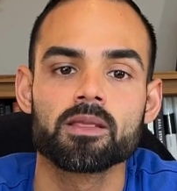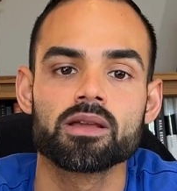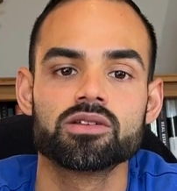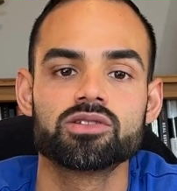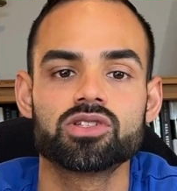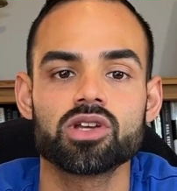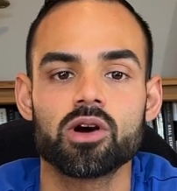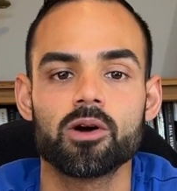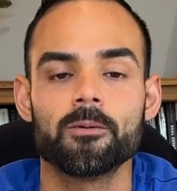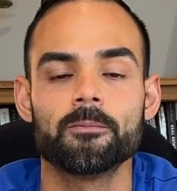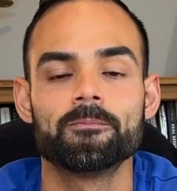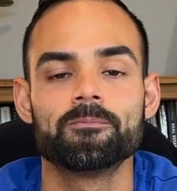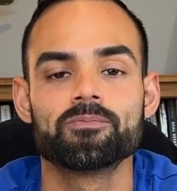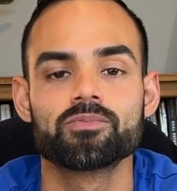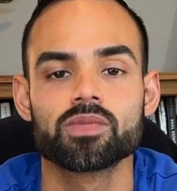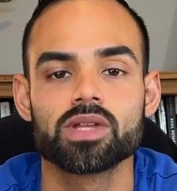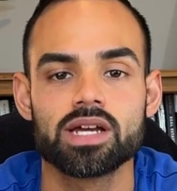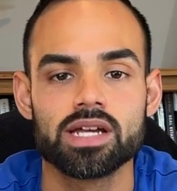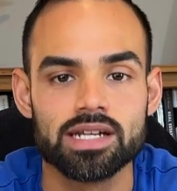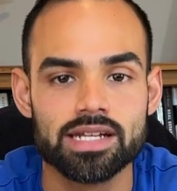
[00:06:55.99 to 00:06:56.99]
So
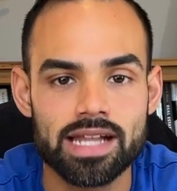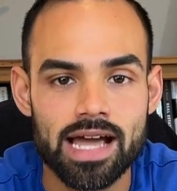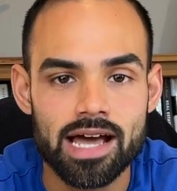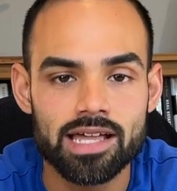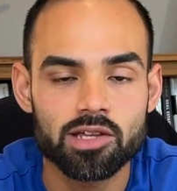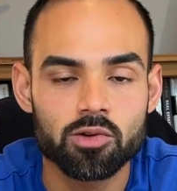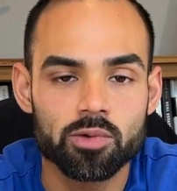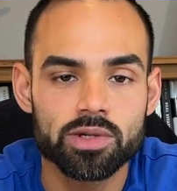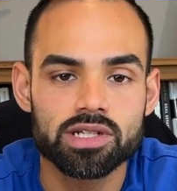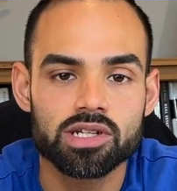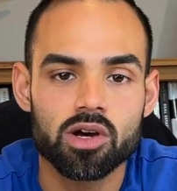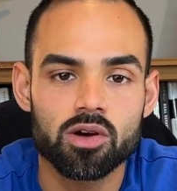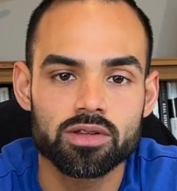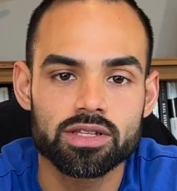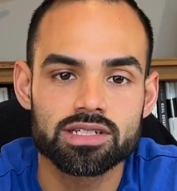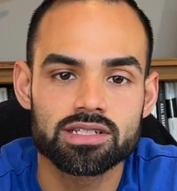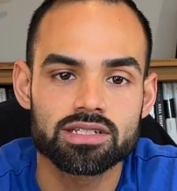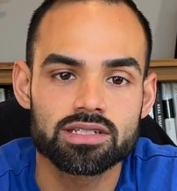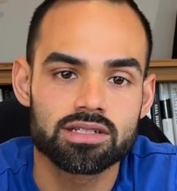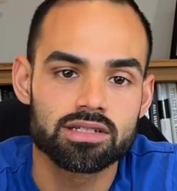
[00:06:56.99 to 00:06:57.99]
now that we know
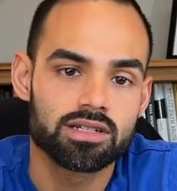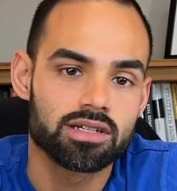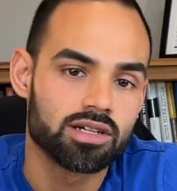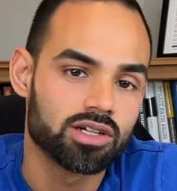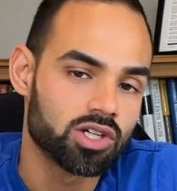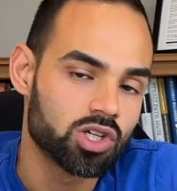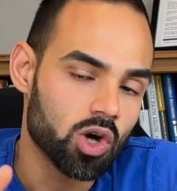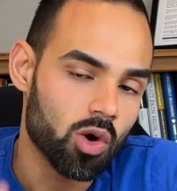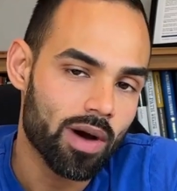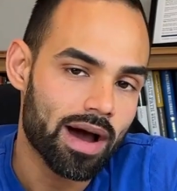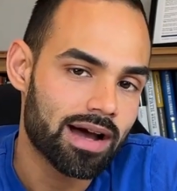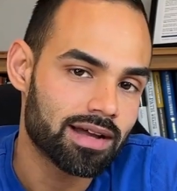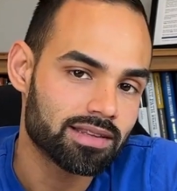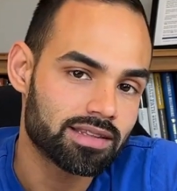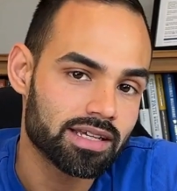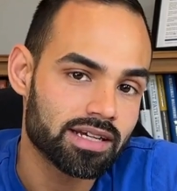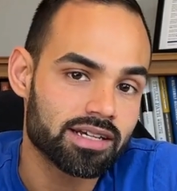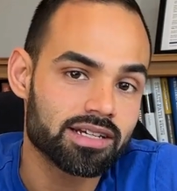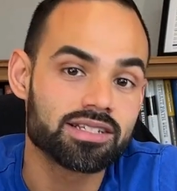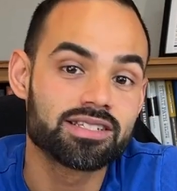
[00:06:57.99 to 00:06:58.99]
this, go out
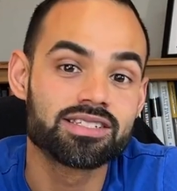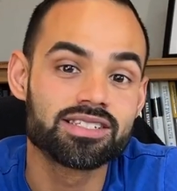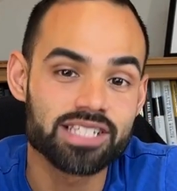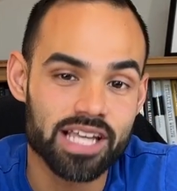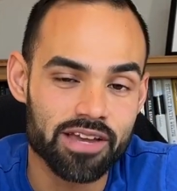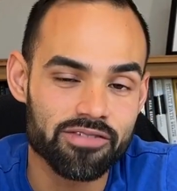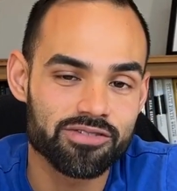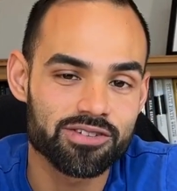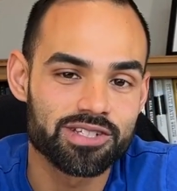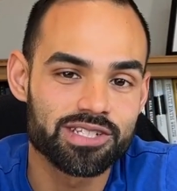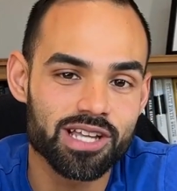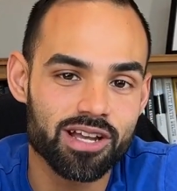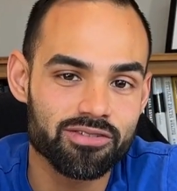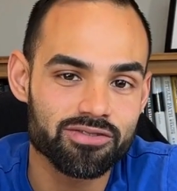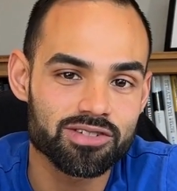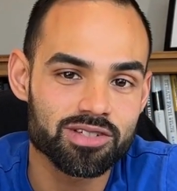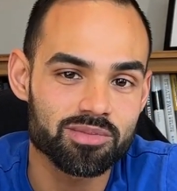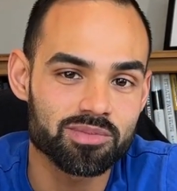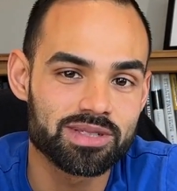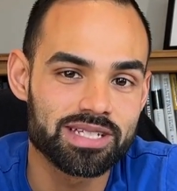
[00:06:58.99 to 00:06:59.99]
there, save
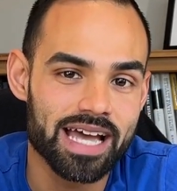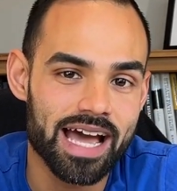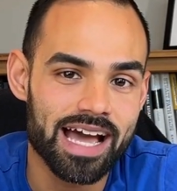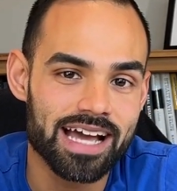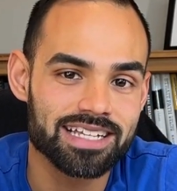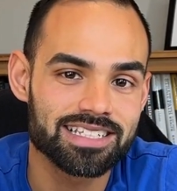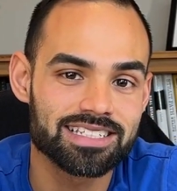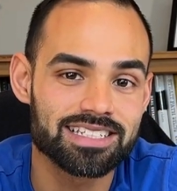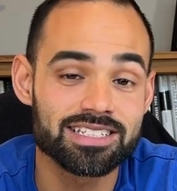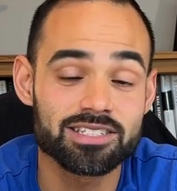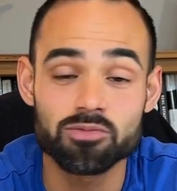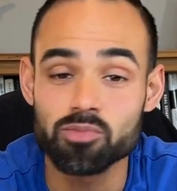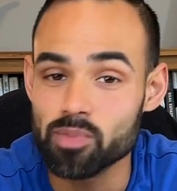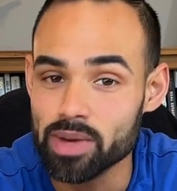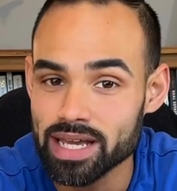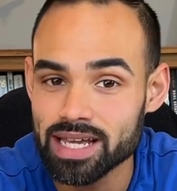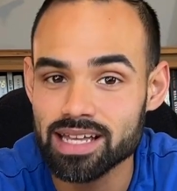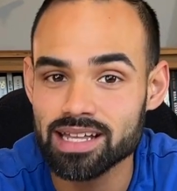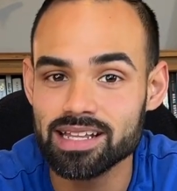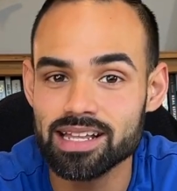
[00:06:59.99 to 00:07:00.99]
yourself some taxes,
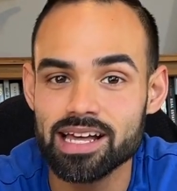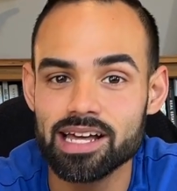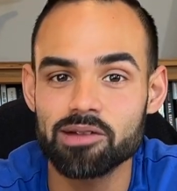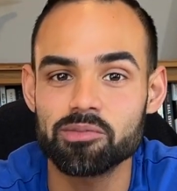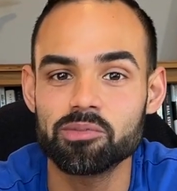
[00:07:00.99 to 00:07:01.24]
make a lot of